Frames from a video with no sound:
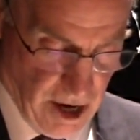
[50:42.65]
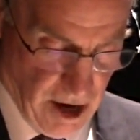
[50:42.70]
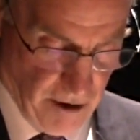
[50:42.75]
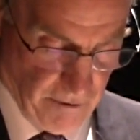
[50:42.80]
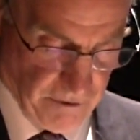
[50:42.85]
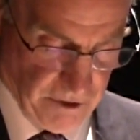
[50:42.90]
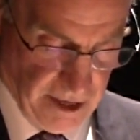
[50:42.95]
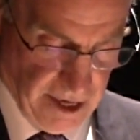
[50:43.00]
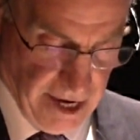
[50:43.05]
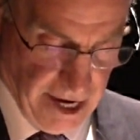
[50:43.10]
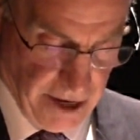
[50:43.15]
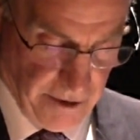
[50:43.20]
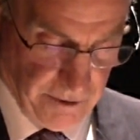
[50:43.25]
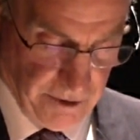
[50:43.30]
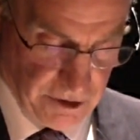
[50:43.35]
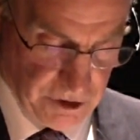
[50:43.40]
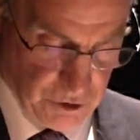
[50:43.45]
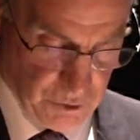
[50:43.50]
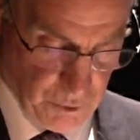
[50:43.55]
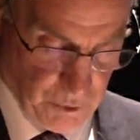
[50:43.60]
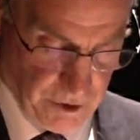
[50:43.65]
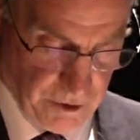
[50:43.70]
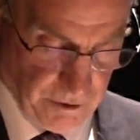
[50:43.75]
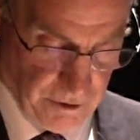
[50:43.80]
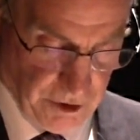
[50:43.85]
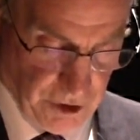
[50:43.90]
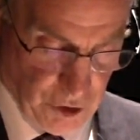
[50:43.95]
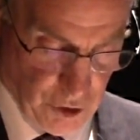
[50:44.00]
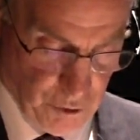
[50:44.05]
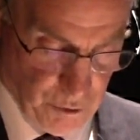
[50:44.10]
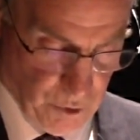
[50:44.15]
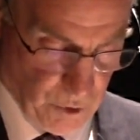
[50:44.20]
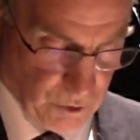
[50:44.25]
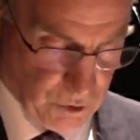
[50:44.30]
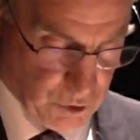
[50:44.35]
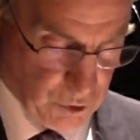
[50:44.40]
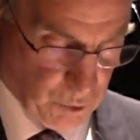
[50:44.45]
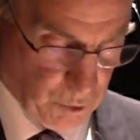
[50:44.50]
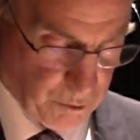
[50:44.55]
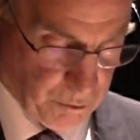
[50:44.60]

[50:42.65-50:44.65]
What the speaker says: of the areas where U-boats